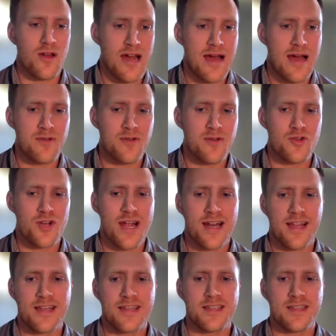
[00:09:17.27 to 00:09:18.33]
optical
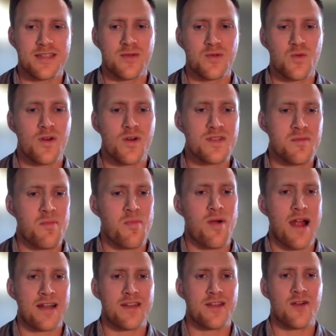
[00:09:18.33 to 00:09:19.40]
tracking systems, what are some
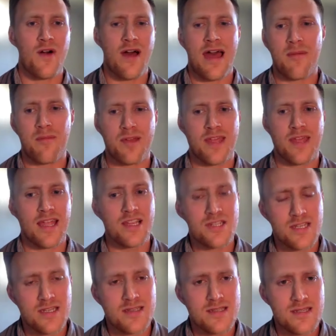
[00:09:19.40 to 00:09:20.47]
practical
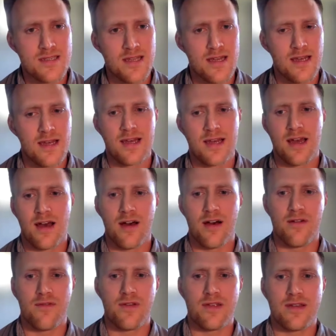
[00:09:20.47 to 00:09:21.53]
applications
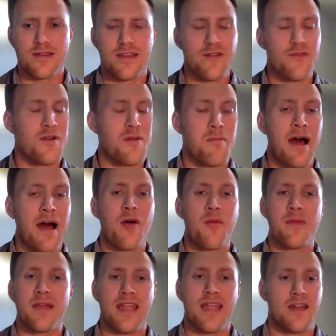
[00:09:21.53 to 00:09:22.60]
of different
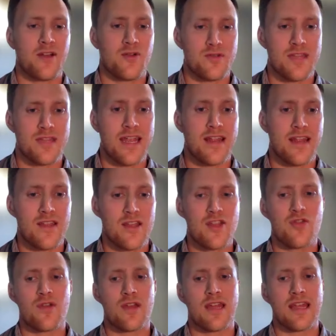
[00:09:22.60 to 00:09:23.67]
biomechanical data that
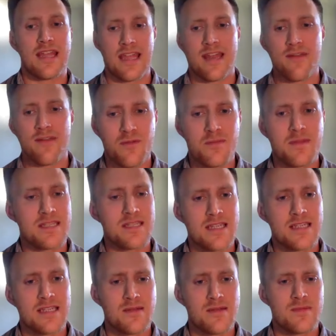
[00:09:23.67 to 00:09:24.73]
you can get from these
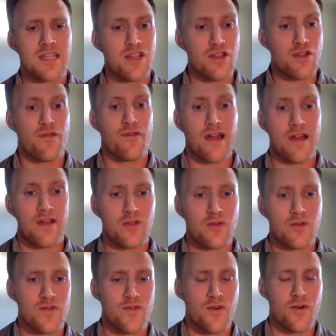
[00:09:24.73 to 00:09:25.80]
systems that you found
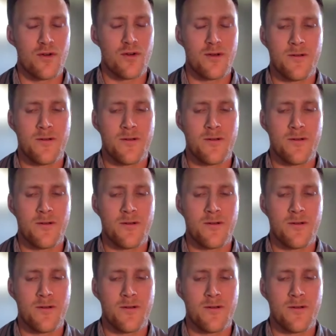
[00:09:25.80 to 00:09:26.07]
useful?